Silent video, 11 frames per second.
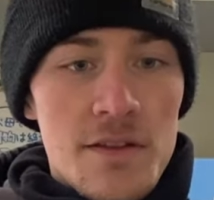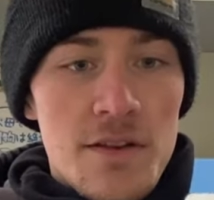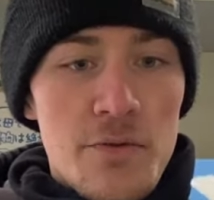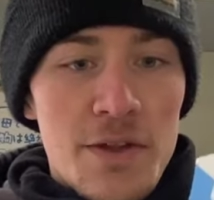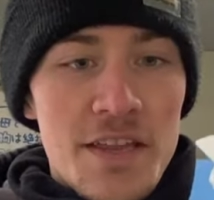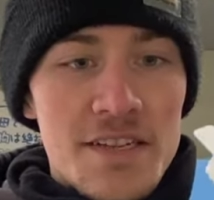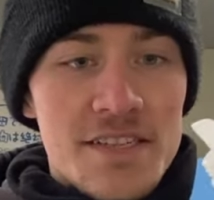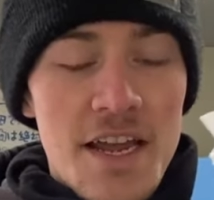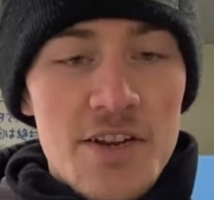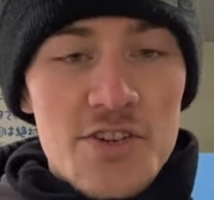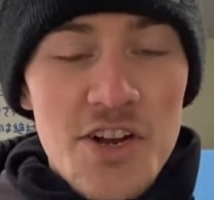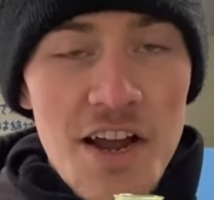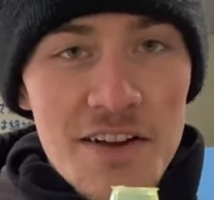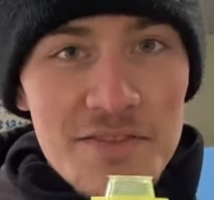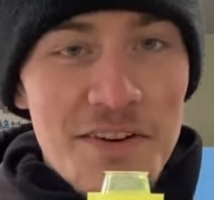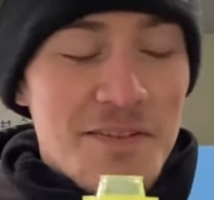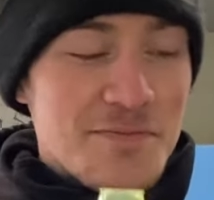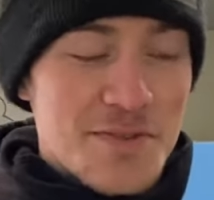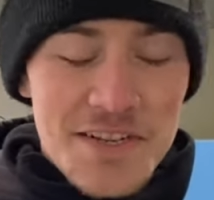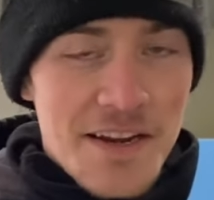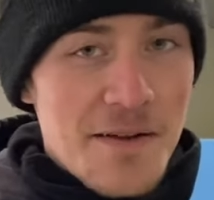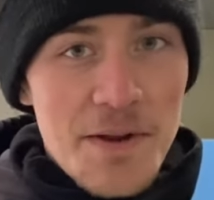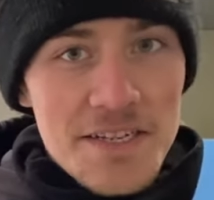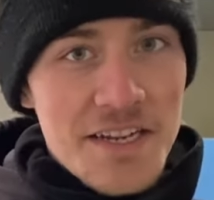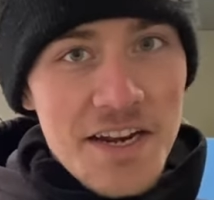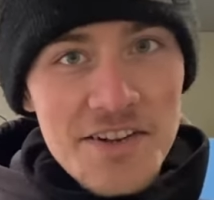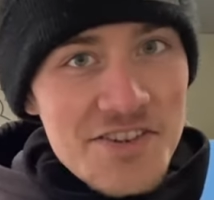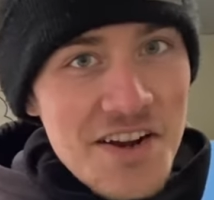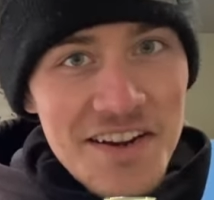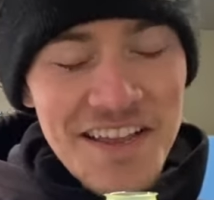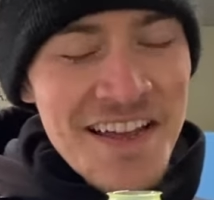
you know what they say, shot. No, I'm just kidding. I'm not taking a shot.